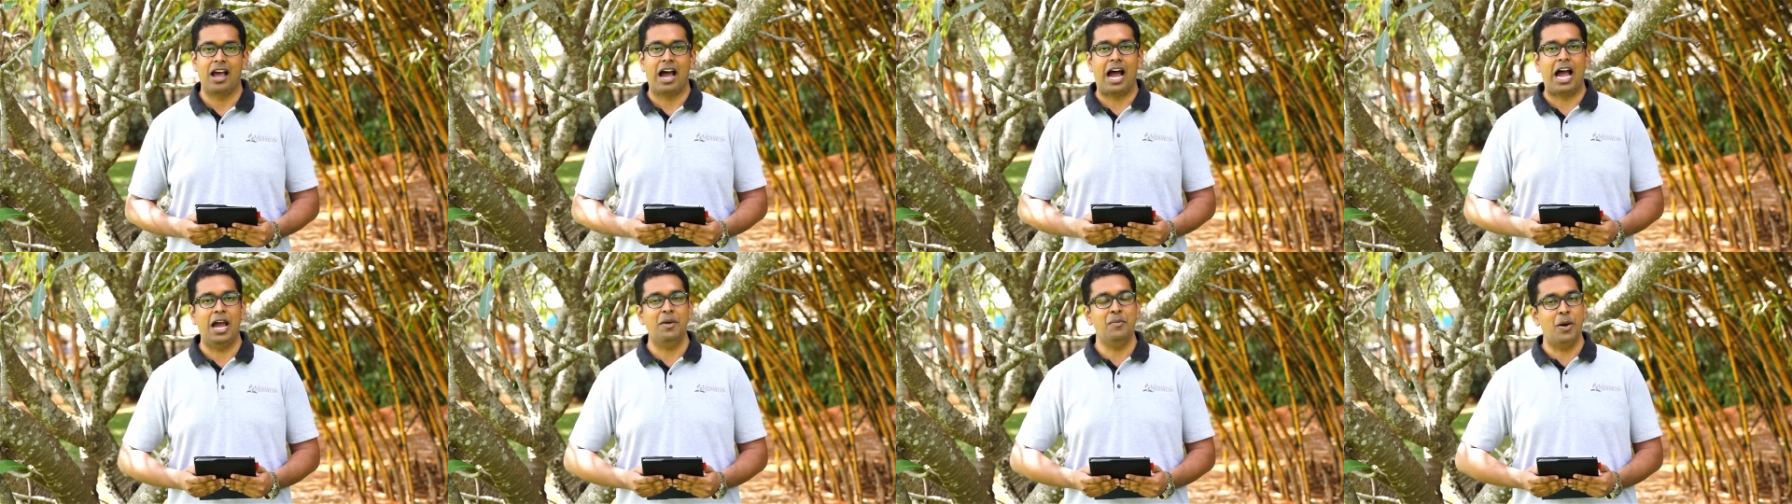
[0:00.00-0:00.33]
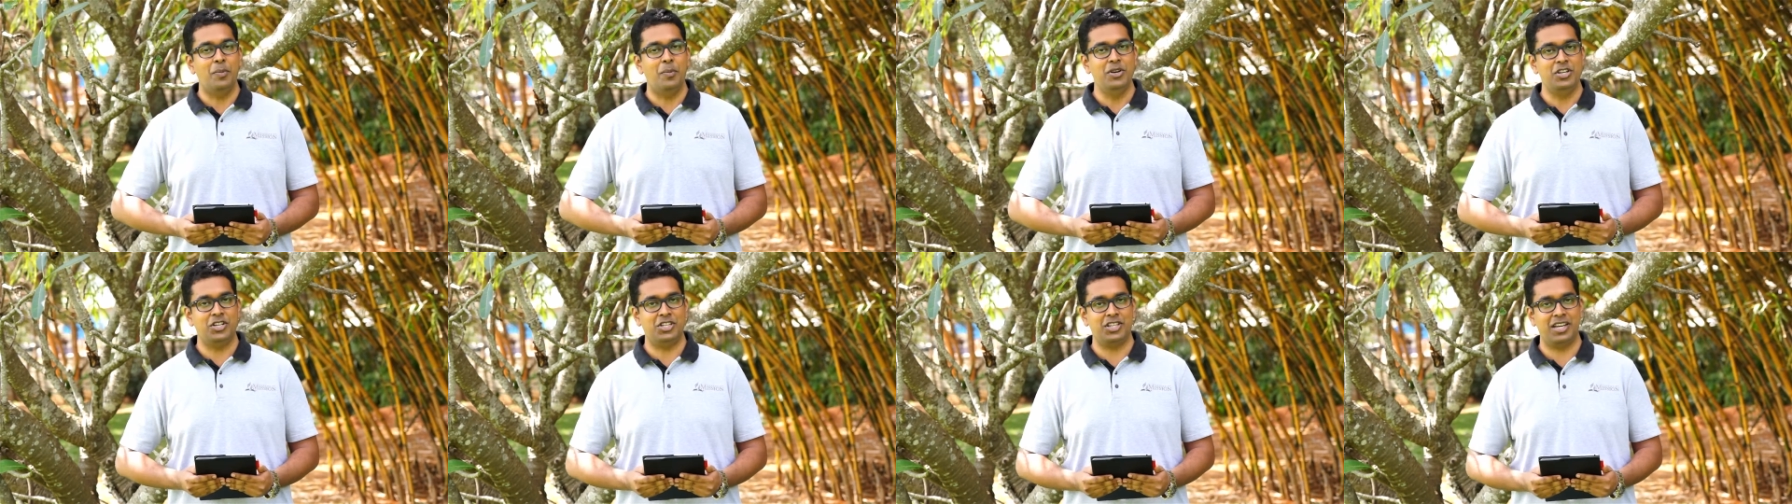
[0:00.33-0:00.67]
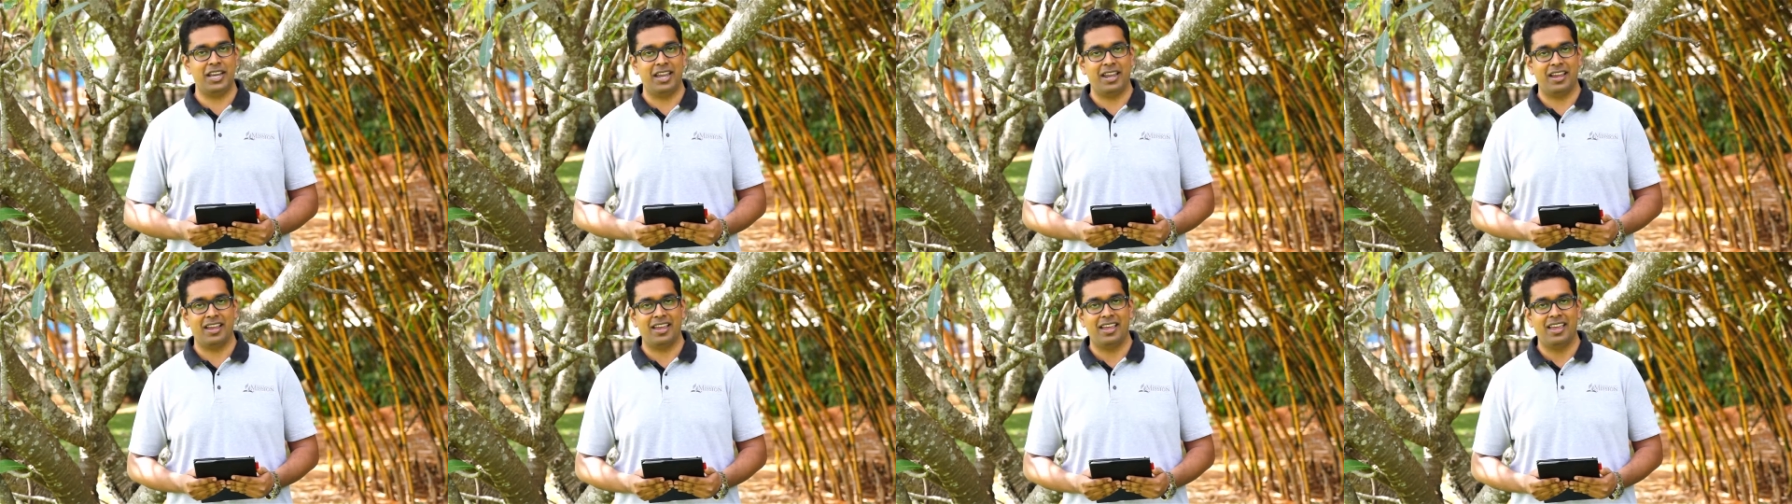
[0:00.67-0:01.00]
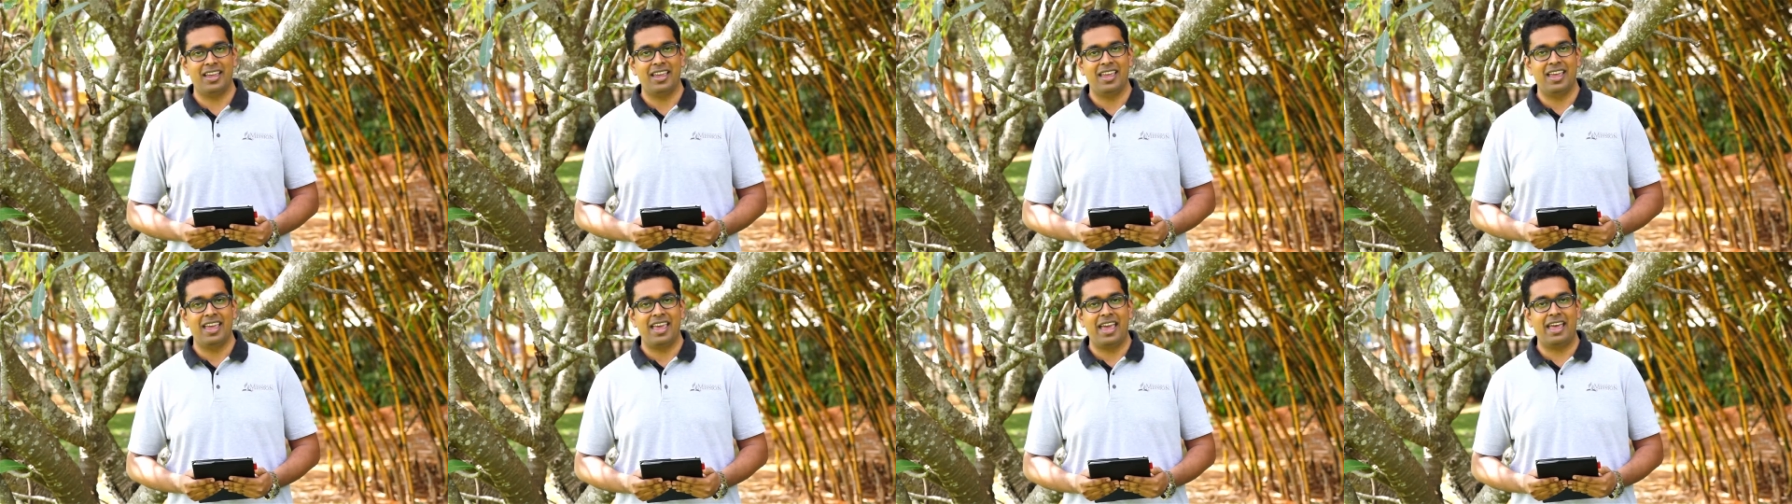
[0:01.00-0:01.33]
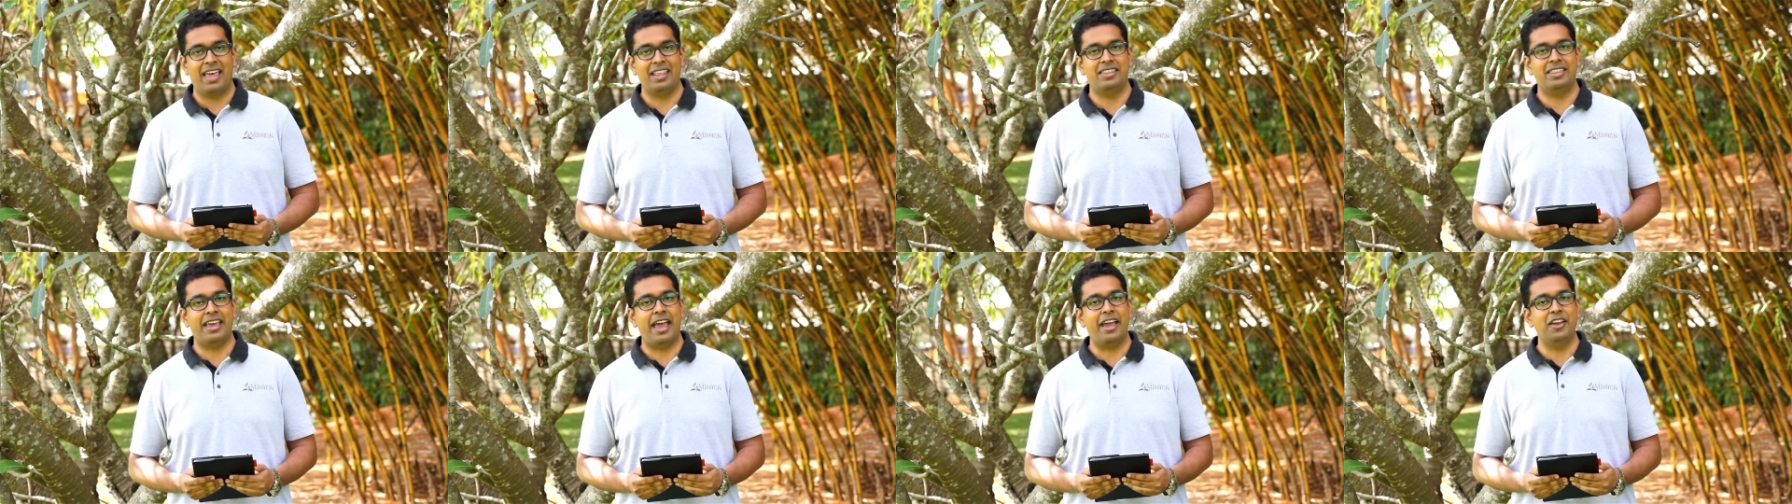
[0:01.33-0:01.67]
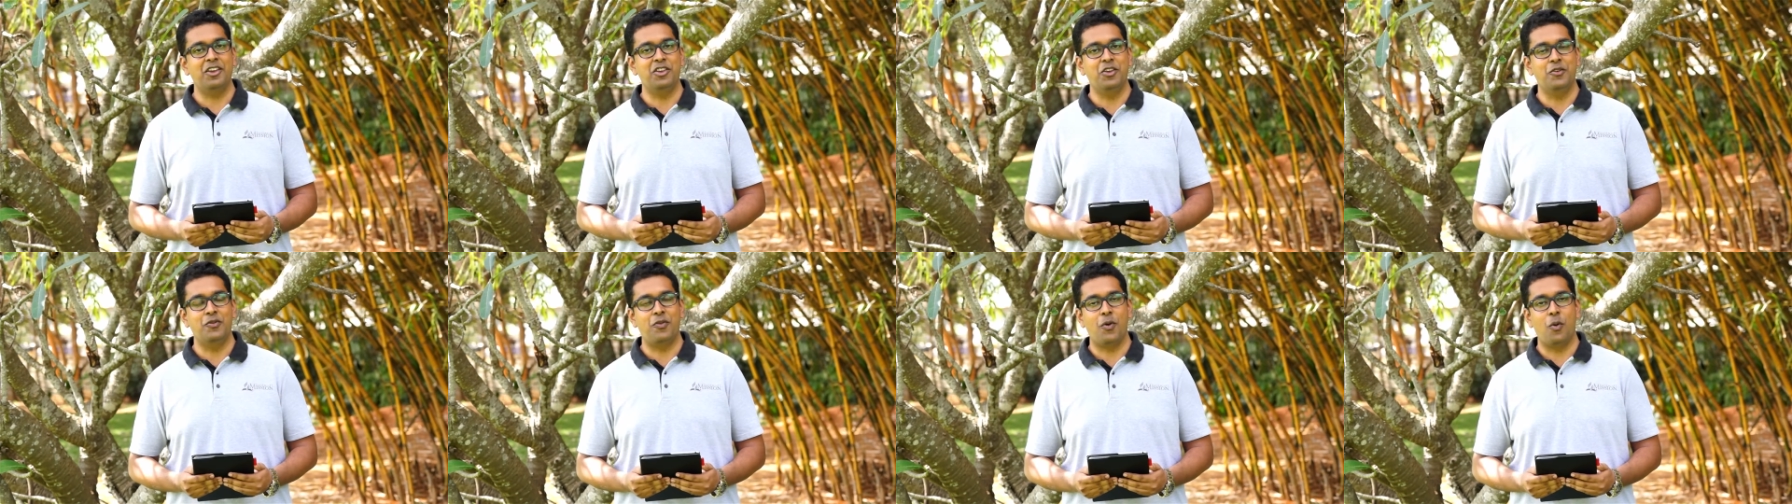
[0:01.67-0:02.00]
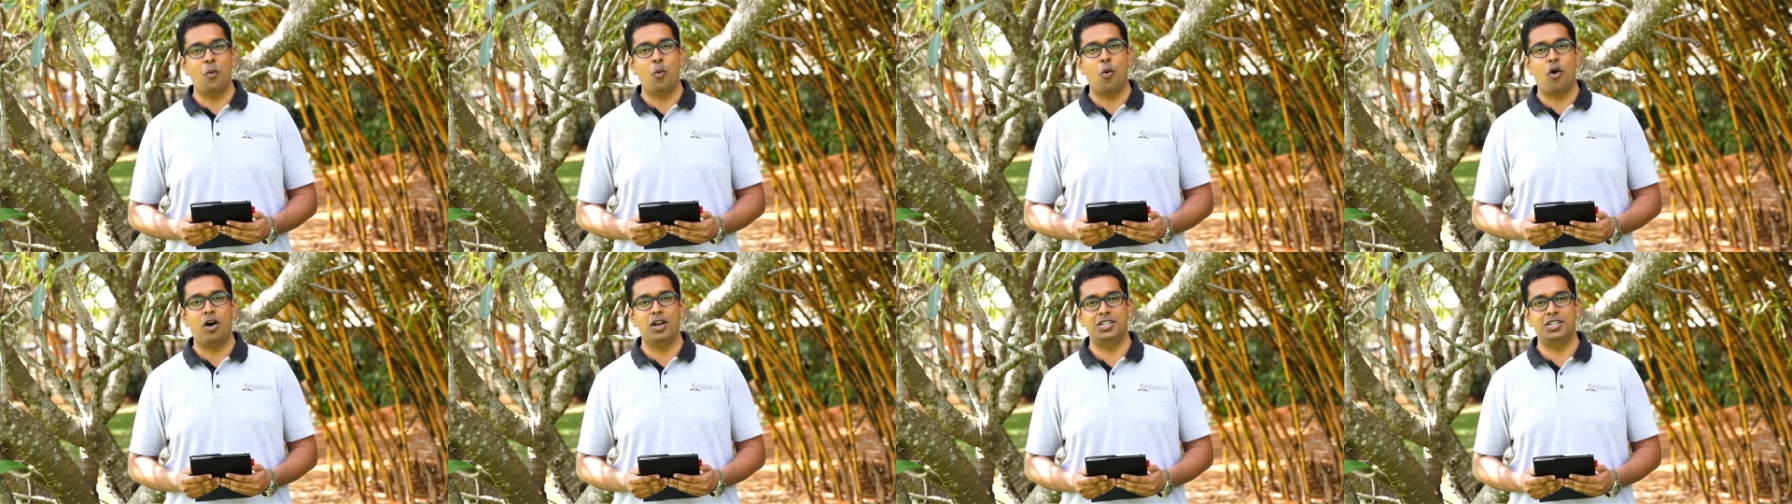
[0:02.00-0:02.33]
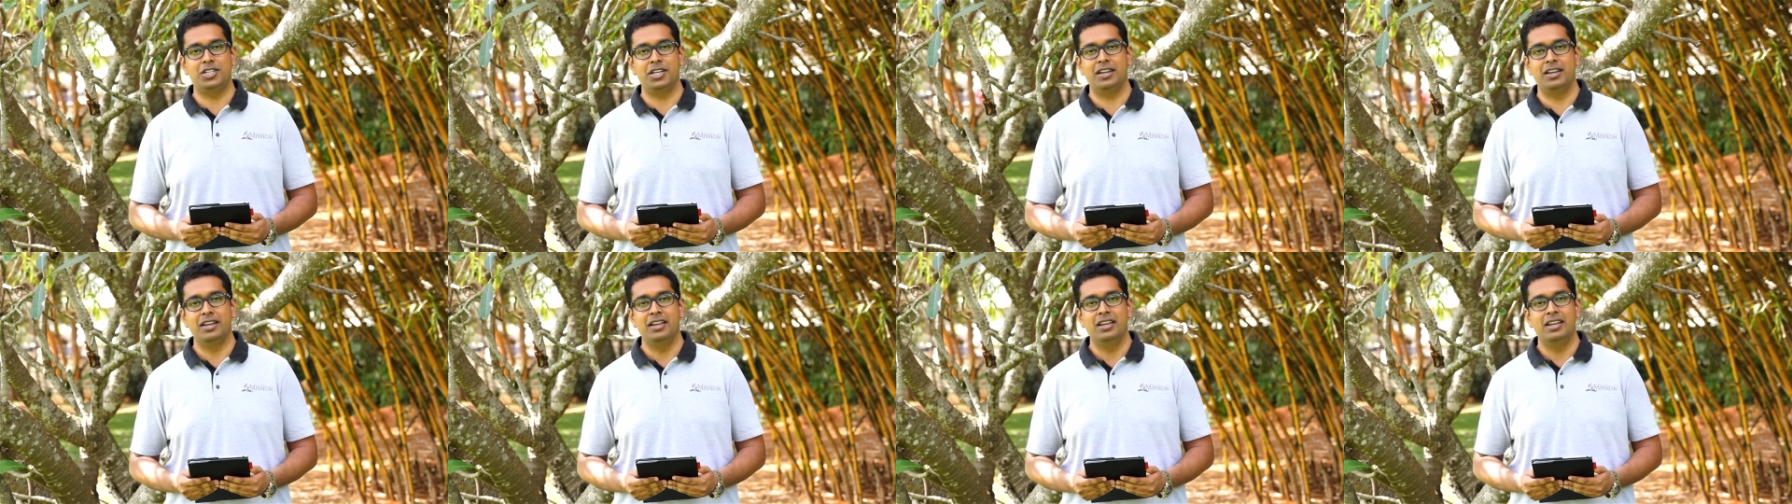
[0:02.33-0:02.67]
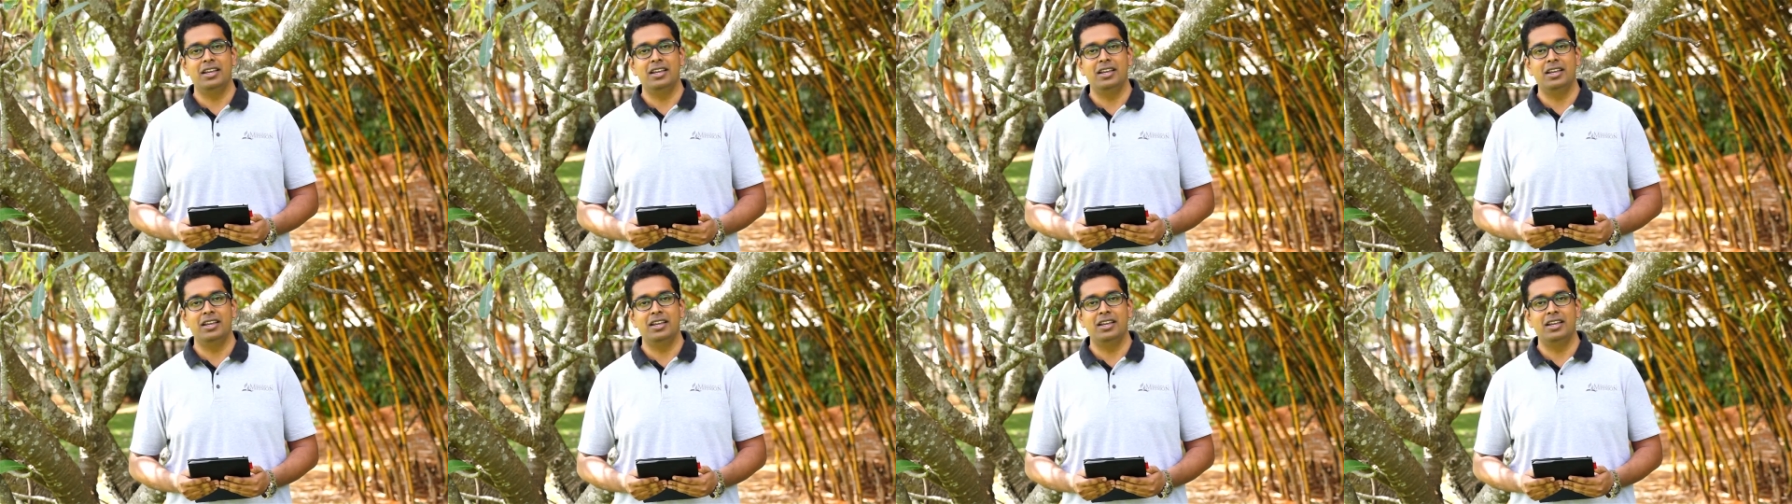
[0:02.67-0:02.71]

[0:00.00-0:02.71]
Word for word: I'm Abishek and thank you for watching